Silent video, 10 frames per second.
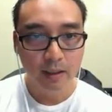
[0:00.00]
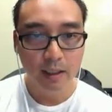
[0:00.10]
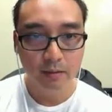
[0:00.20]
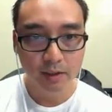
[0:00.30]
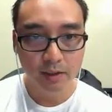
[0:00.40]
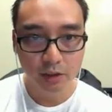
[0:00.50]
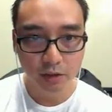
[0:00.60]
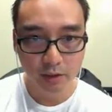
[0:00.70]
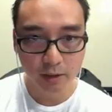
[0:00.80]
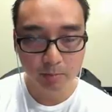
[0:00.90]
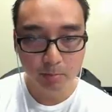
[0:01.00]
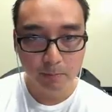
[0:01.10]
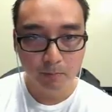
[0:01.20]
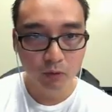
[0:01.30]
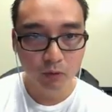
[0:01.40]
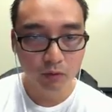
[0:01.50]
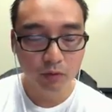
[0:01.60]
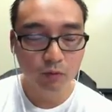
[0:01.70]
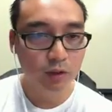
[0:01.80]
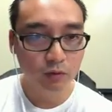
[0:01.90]
Essentially, what
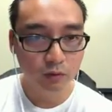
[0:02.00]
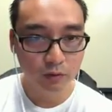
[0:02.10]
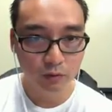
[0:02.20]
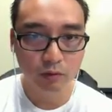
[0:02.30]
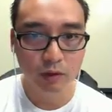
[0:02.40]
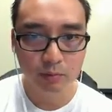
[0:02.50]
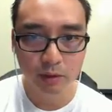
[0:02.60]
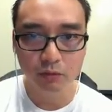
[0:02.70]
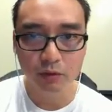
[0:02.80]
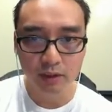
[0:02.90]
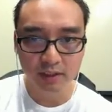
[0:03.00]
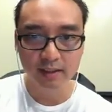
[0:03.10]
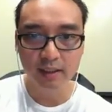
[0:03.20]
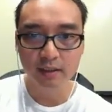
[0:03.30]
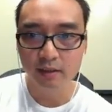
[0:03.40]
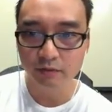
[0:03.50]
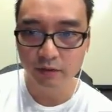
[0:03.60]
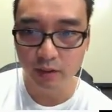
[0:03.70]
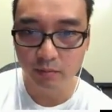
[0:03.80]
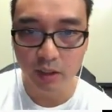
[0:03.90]
we want to do is we want to be really
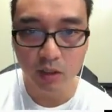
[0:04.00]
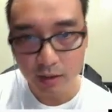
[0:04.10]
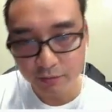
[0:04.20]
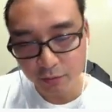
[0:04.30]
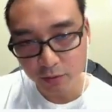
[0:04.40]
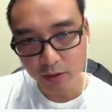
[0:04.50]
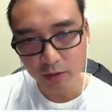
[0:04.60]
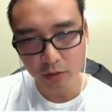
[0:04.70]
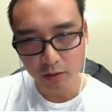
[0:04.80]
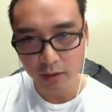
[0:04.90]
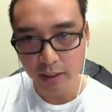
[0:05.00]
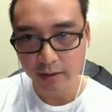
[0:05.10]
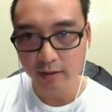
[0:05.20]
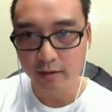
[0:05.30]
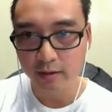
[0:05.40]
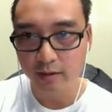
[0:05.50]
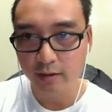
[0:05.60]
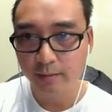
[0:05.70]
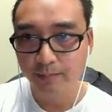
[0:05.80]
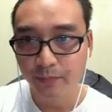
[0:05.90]
scientific about offering your classes
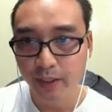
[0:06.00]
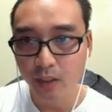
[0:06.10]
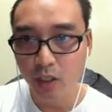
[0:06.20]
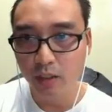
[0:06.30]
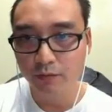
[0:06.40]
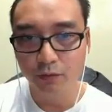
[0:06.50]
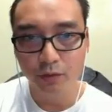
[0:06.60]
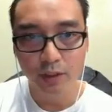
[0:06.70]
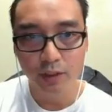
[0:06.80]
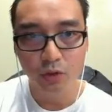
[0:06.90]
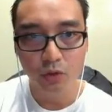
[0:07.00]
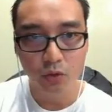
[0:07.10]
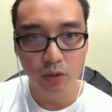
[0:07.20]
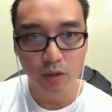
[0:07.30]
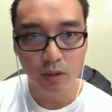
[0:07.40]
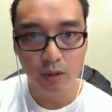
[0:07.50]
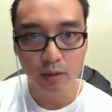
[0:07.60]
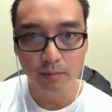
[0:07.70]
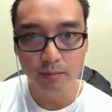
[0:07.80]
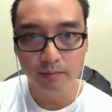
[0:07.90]
and offering your,
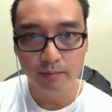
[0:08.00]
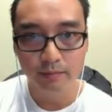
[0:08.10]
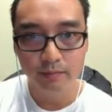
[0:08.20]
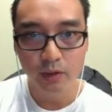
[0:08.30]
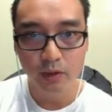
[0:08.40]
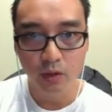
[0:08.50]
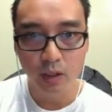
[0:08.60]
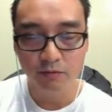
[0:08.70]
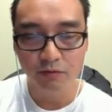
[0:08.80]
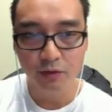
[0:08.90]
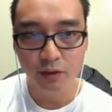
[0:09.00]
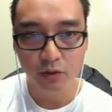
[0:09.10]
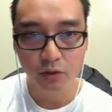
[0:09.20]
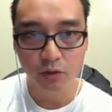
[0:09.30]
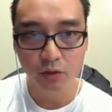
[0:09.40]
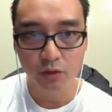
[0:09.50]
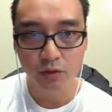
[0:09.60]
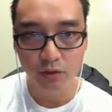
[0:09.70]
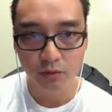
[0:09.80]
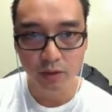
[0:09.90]
offering to your
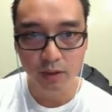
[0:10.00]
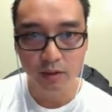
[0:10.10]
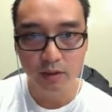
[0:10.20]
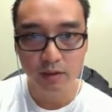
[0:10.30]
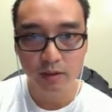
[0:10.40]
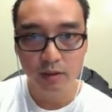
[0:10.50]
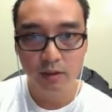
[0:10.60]
students